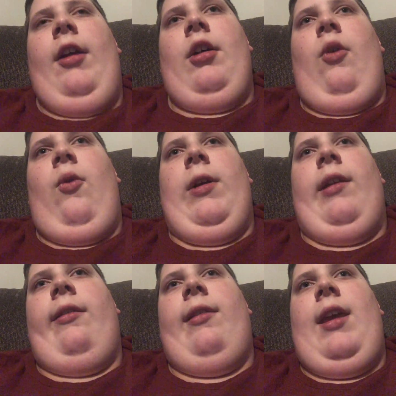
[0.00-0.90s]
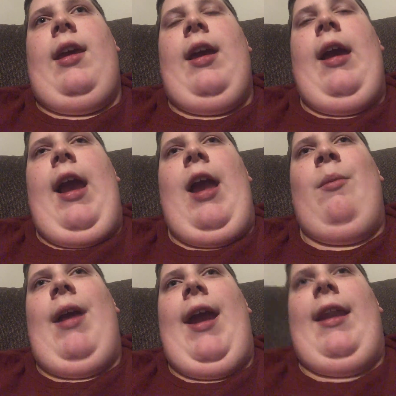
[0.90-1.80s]
don't want to see a
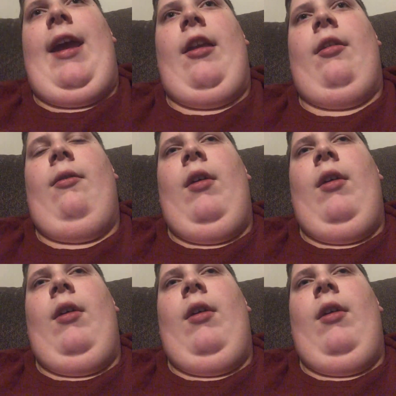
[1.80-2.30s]
male